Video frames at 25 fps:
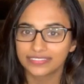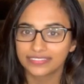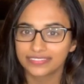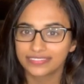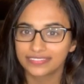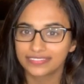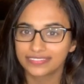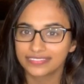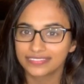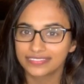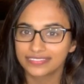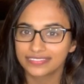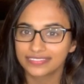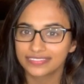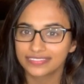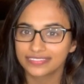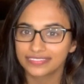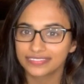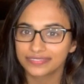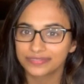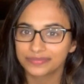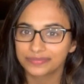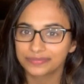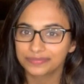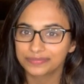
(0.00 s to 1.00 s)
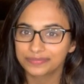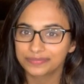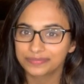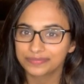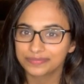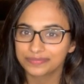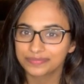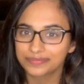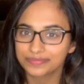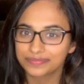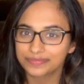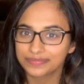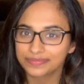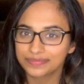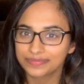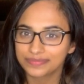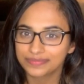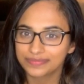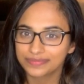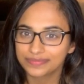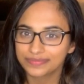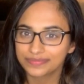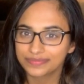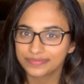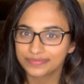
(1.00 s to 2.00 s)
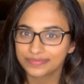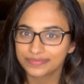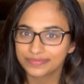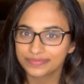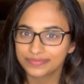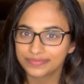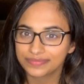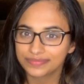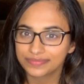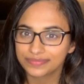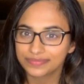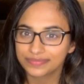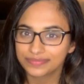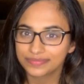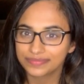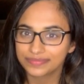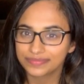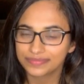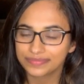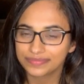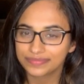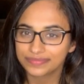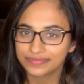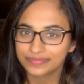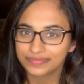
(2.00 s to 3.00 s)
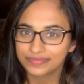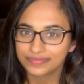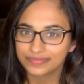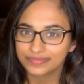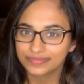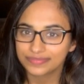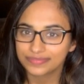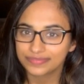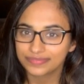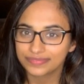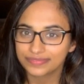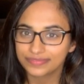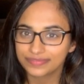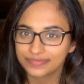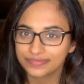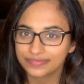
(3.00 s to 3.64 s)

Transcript: (not speaking)